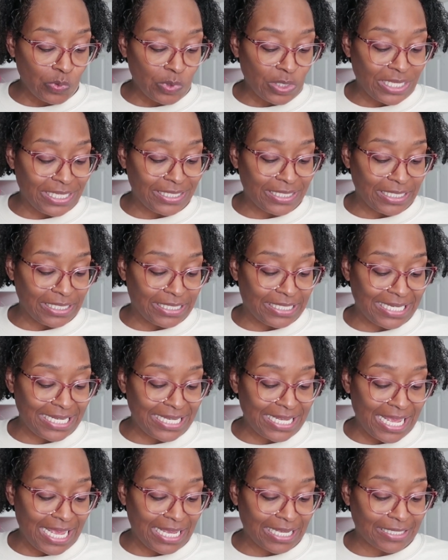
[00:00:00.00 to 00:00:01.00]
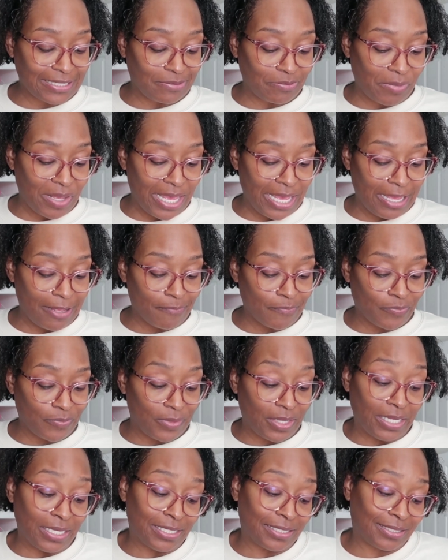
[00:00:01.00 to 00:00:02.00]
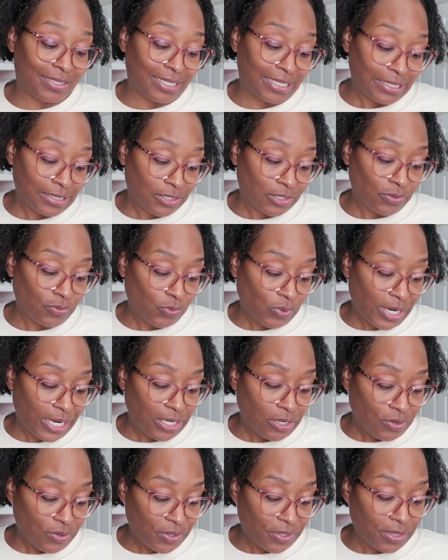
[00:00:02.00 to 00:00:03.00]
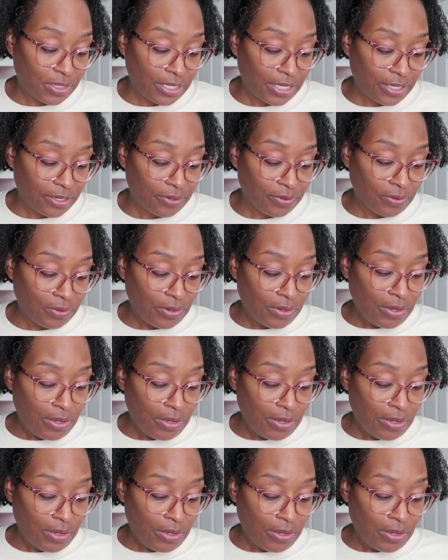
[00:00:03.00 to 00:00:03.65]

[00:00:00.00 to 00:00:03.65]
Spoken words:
it's a DX mat, and it says it right on there.